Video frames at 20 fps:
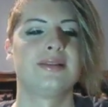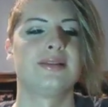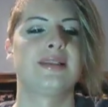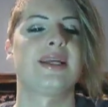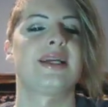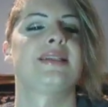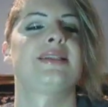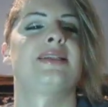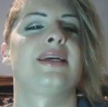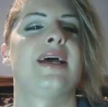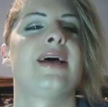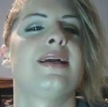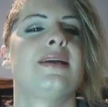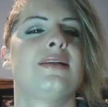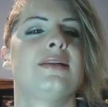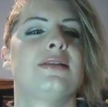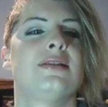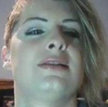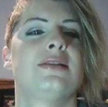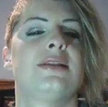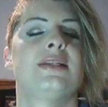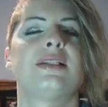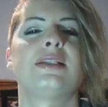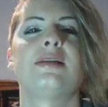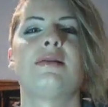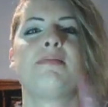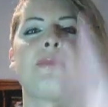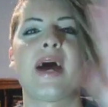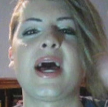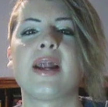That's it.
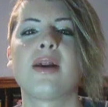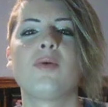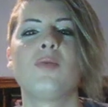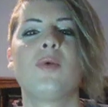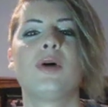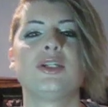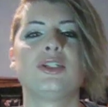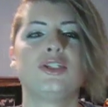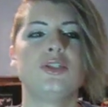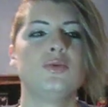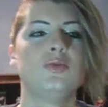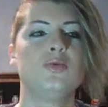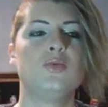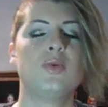Doesn't matter what you